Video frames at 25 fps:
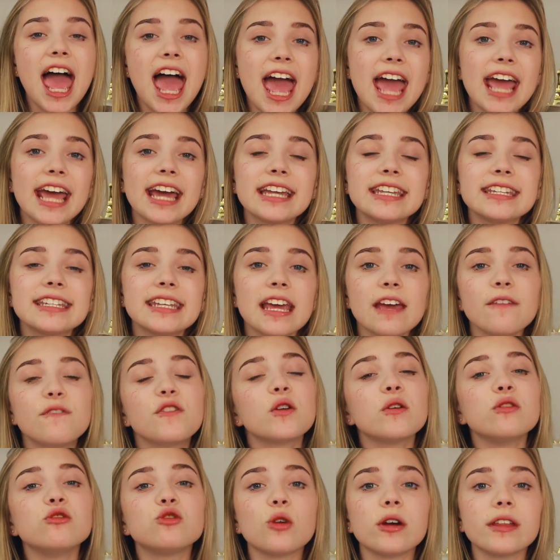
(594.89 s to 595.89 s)
And if
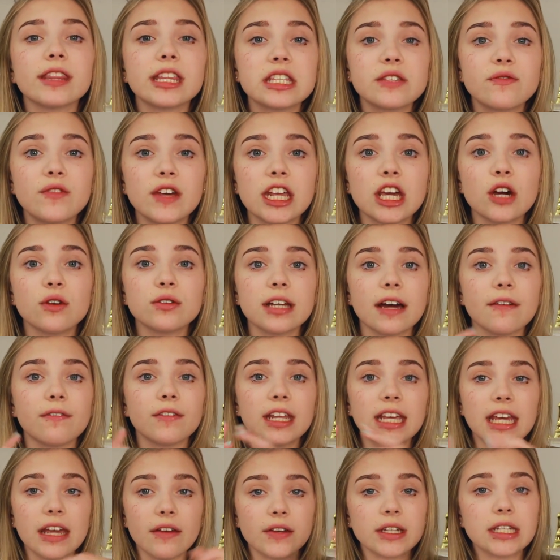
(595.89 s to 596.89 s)
you enjoyed this video,
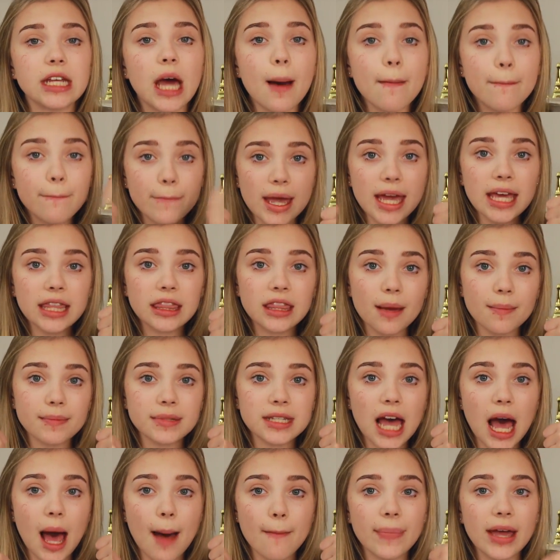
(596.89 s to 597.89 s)
definitely give it a big
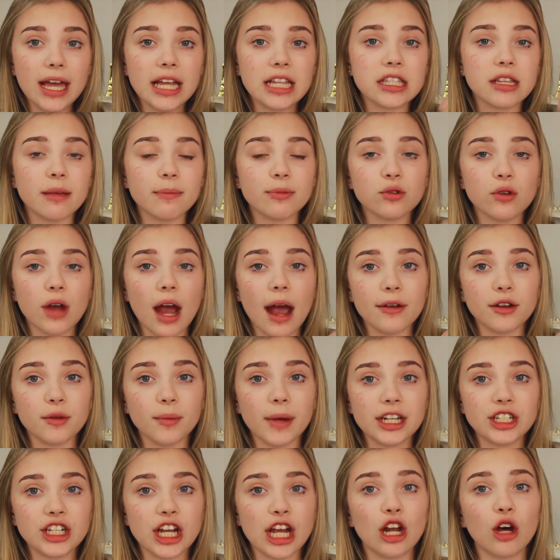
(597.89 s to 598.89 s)
thumbs up and subscribe to
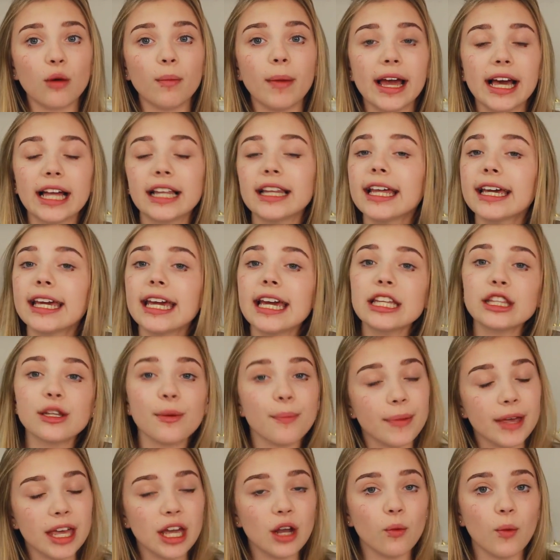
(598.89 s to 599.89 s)
my channel by clicking the
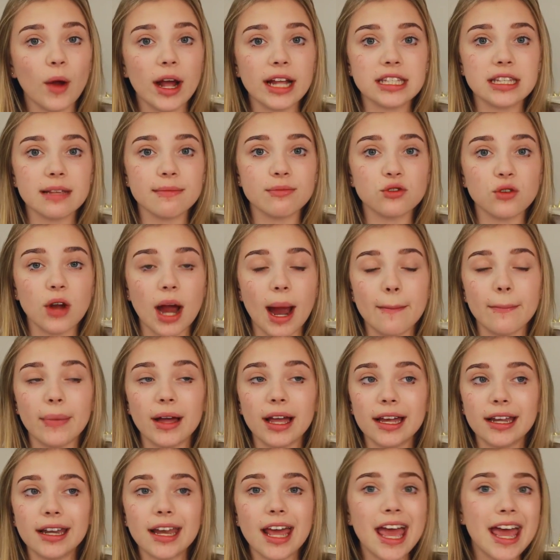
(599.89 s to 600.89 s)
big red subscribe
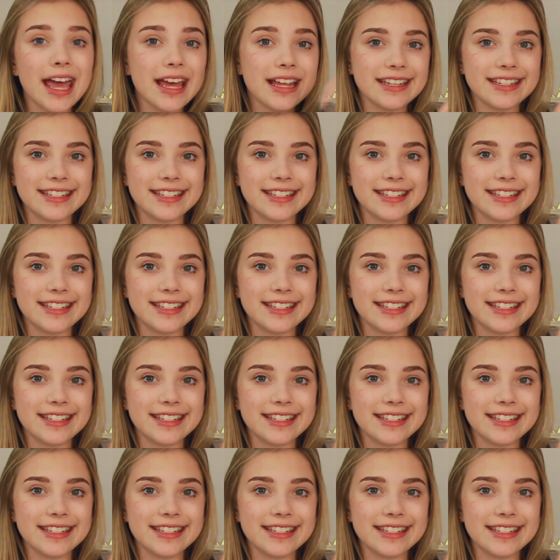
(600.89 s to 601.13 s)
button.